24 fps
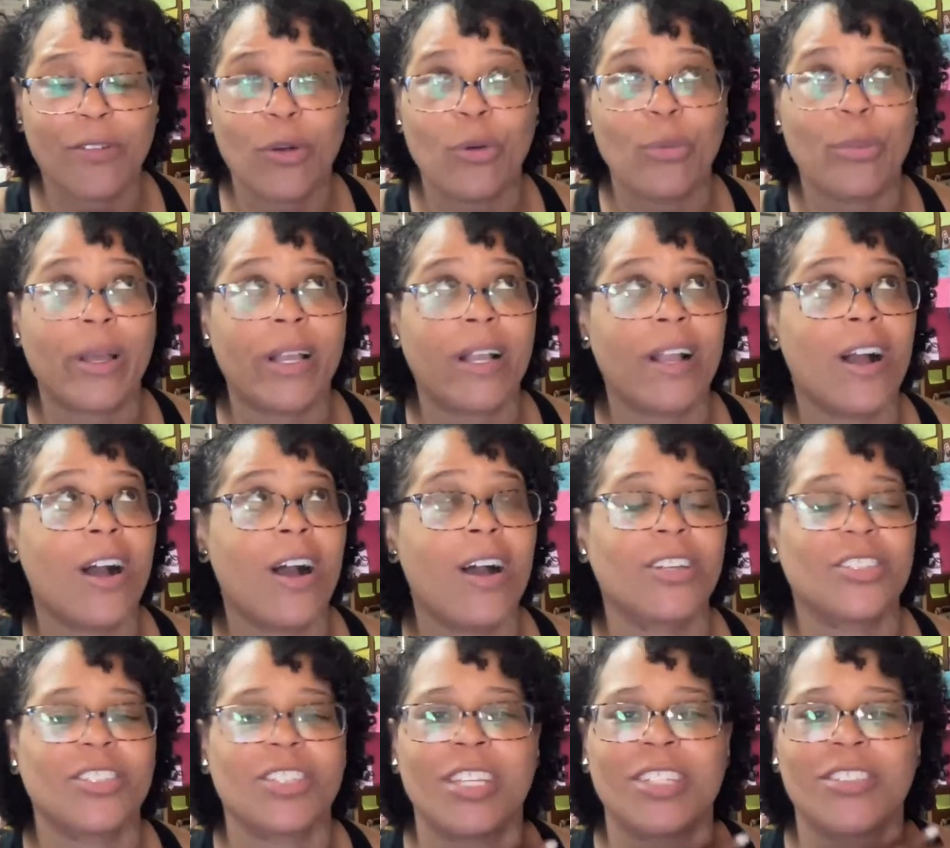oh my
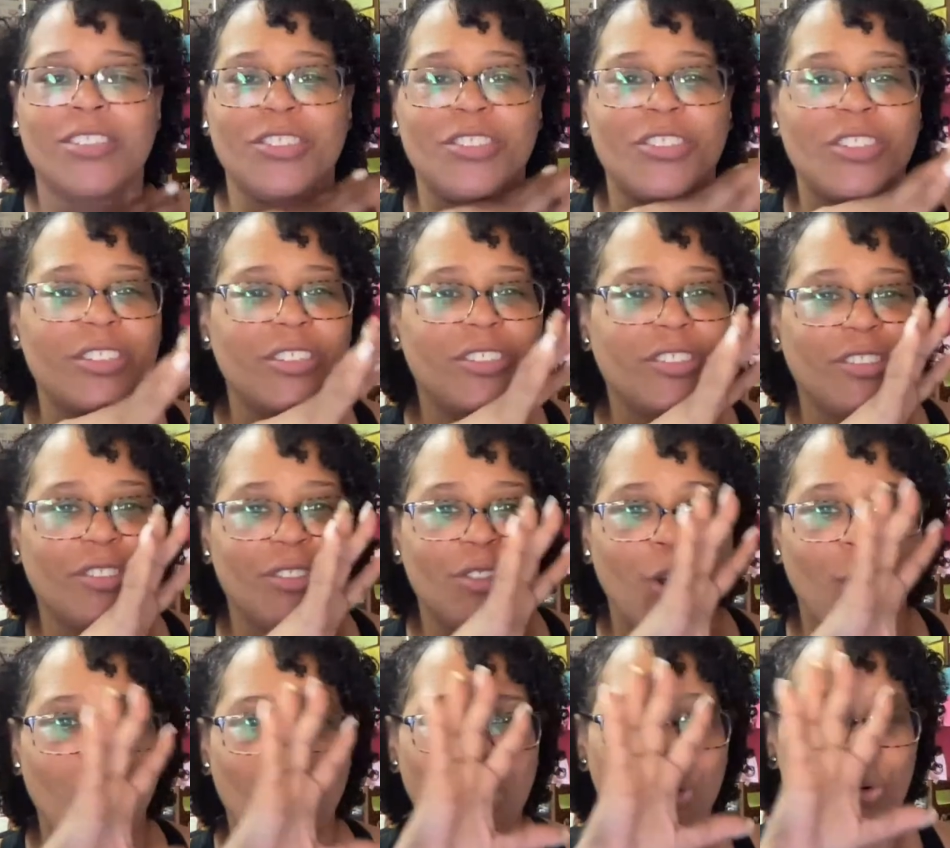gosh, it's just
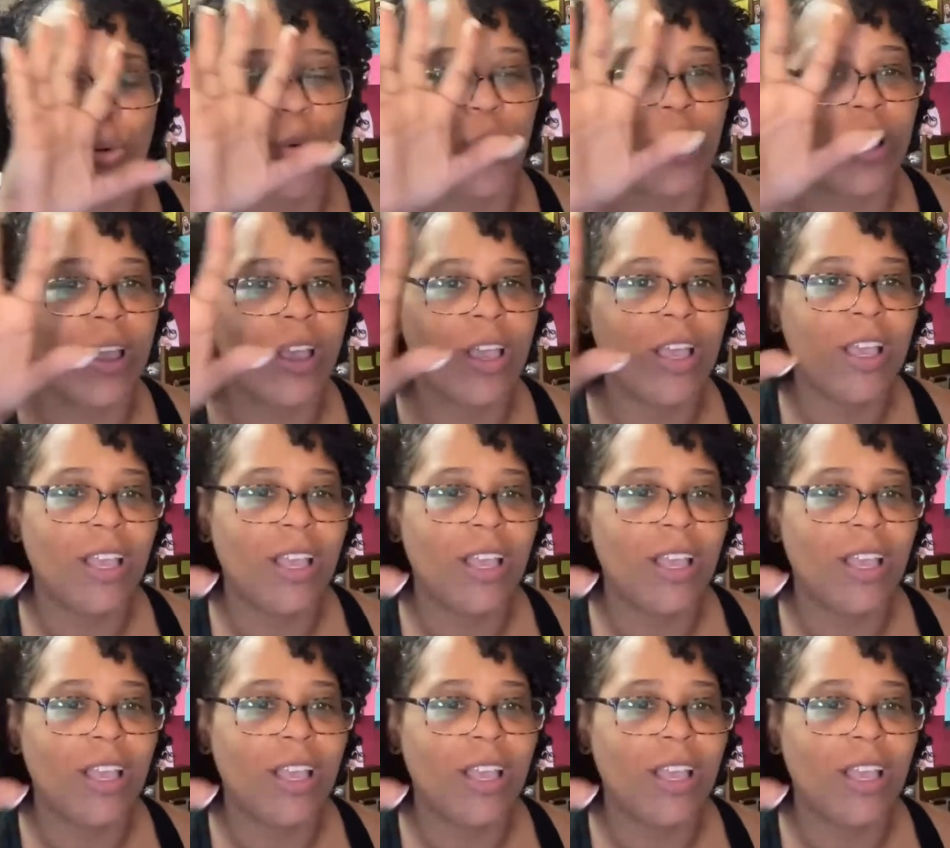so